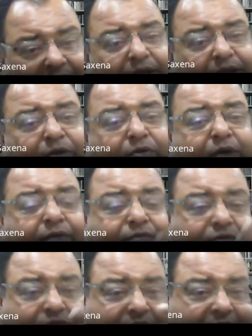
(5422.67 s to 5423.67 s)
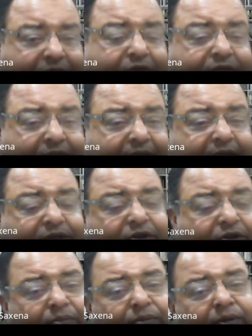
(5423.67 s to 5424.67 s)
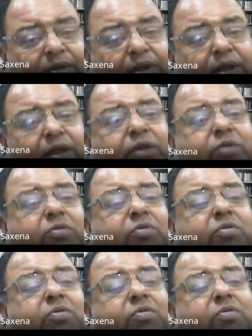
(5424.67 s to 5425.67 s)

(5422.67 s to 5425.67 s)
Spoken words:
you have to sit on the desktop to